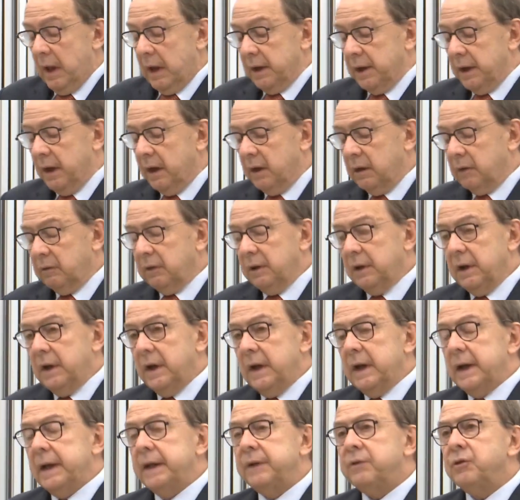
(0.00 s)
Now,
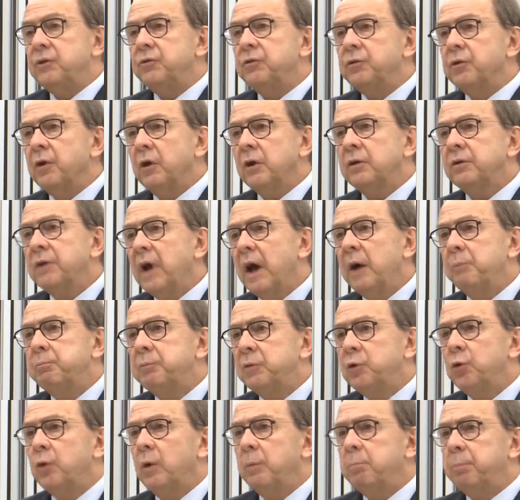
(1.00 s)
it is not up
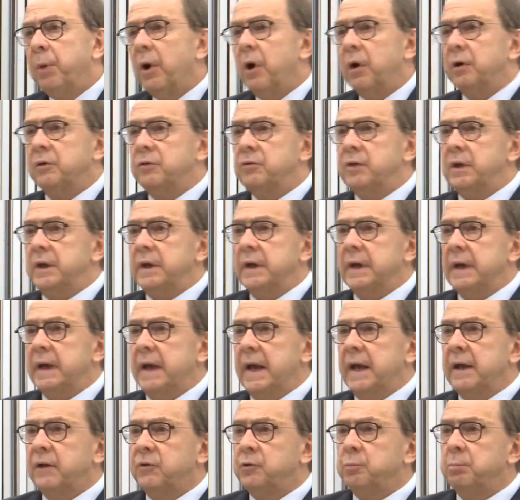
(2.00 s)
to a party,
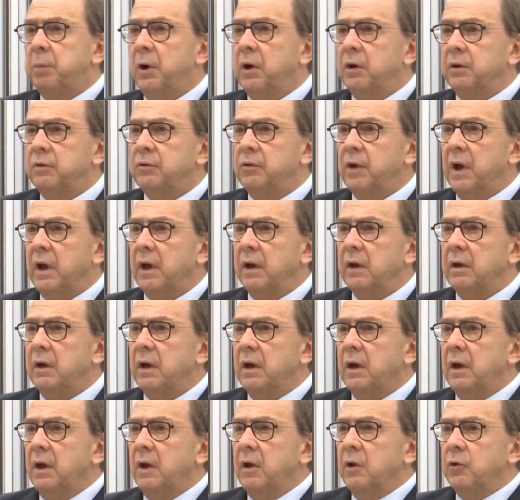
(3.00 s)
ex parte,
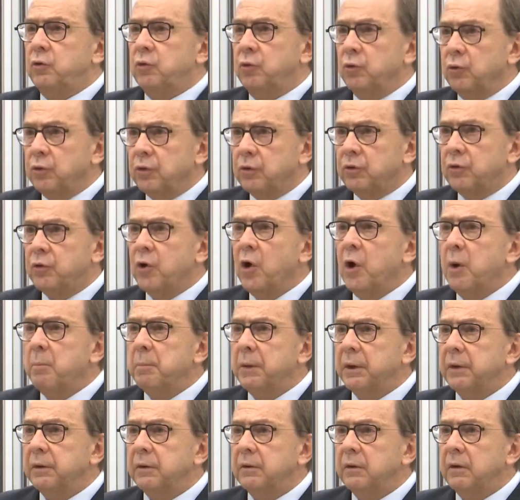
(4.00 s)
to
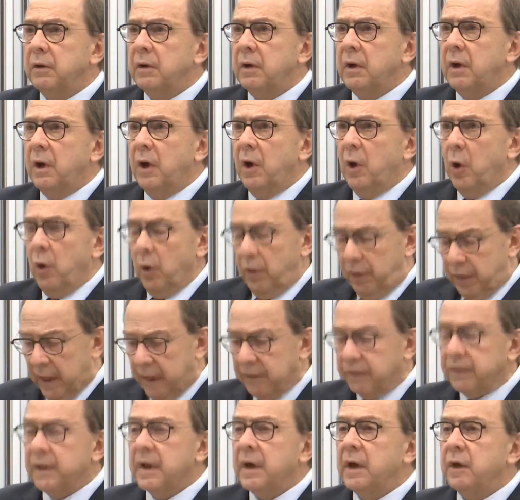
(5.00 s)
determine
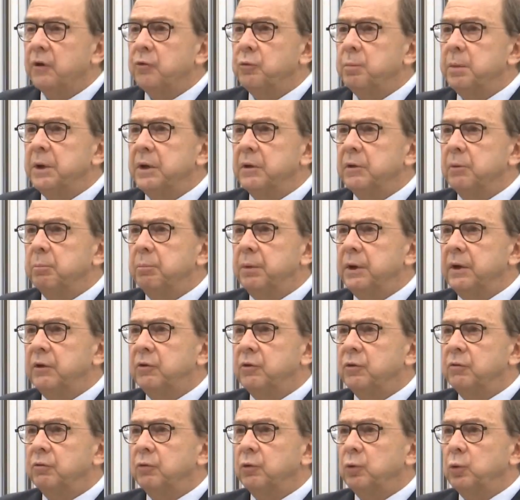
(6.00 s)
that there has been a
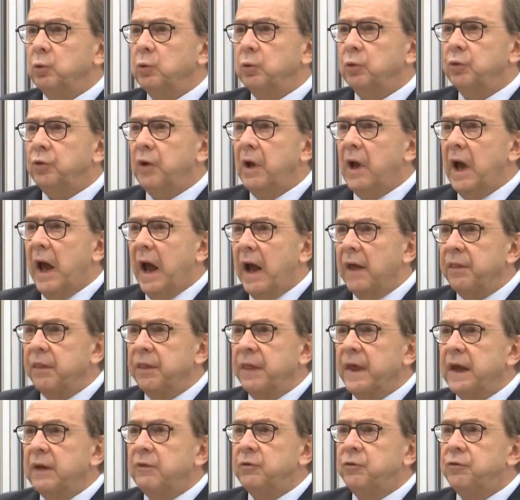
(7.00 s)
breach of rules and
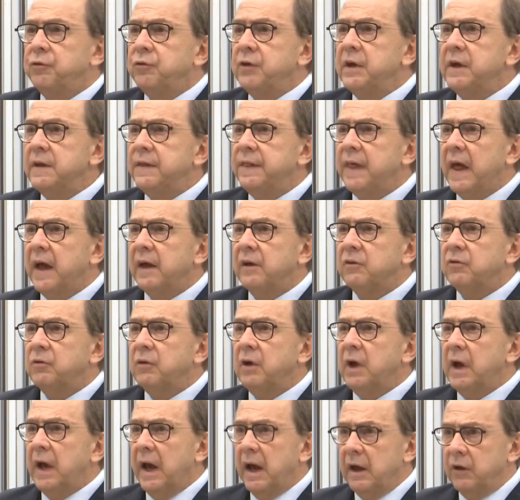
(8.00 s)
then see that
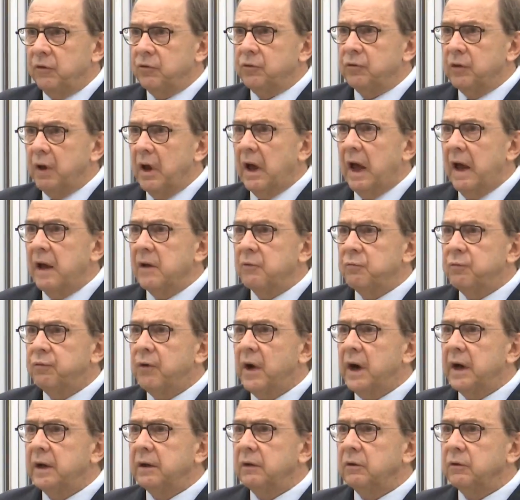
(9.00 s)
as a
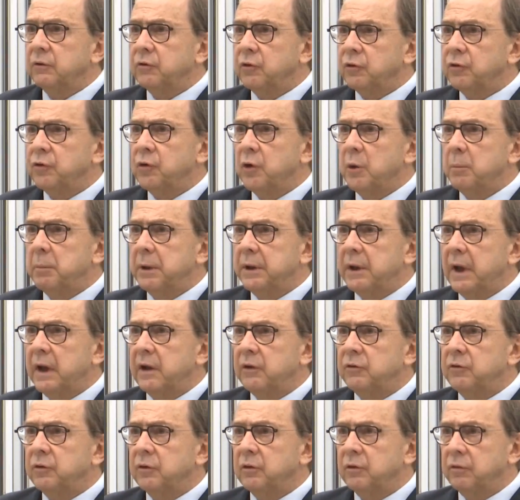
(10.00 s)
final
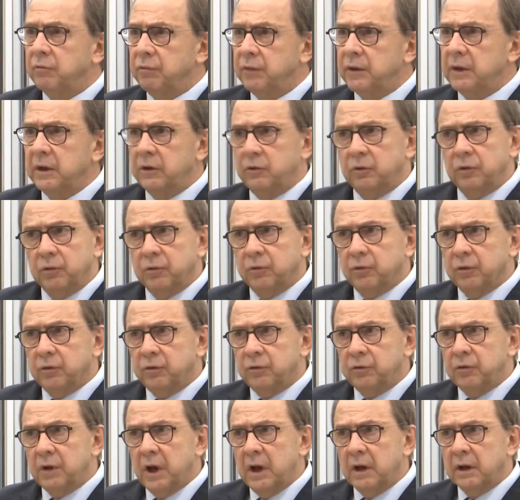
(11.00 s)
determination of the issues at
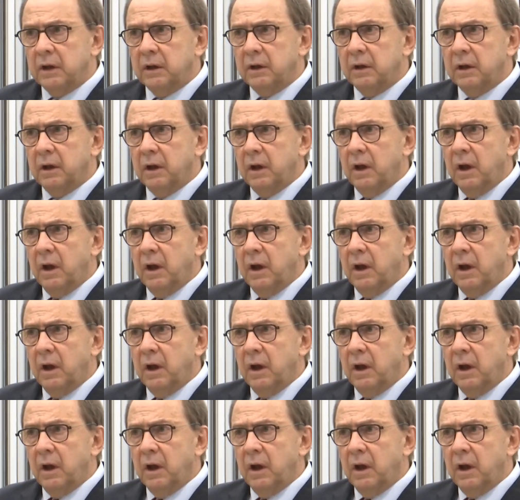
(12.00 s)
stake.